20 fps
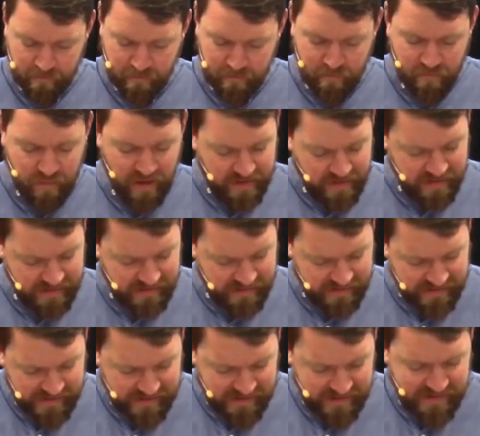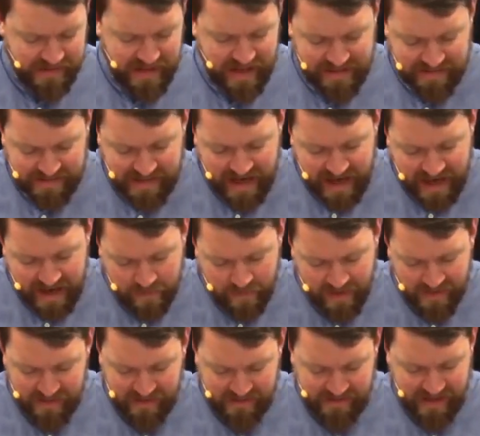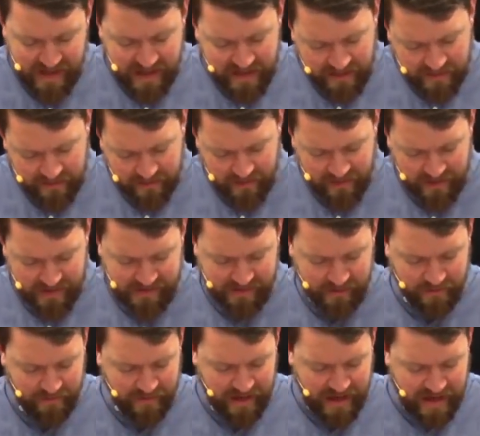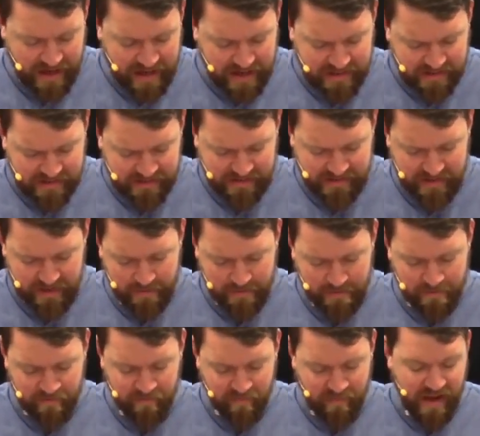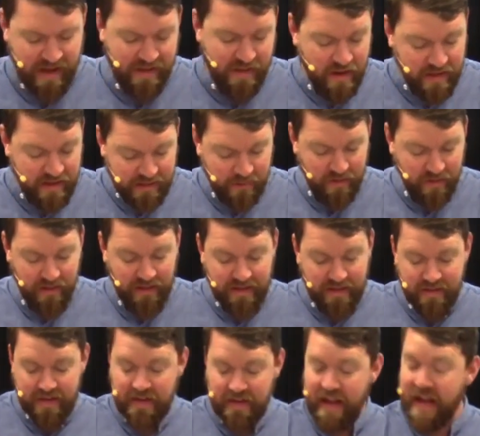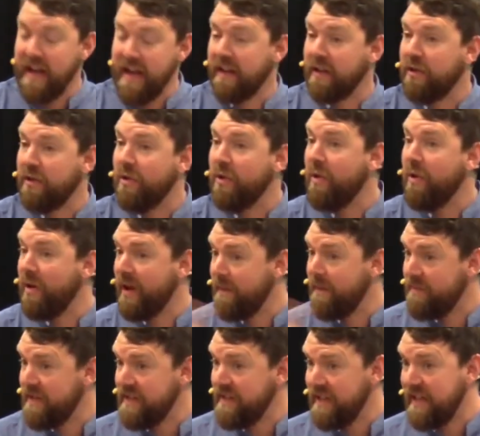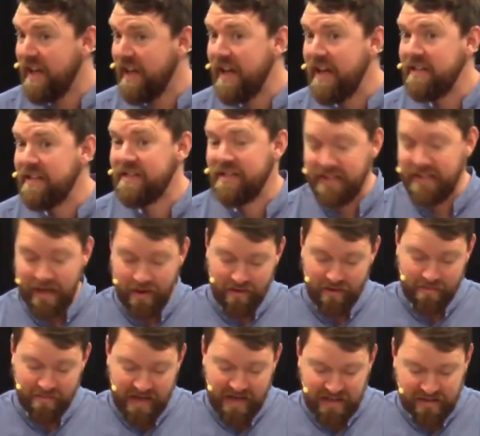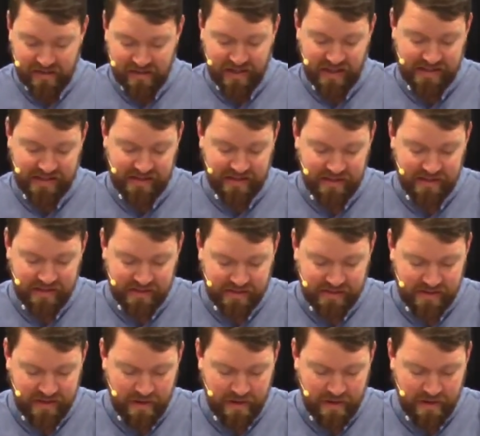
Brothers and sisters, that day when the dead in Christ are raised and those who are living are caught up in the air to go and meet Jesus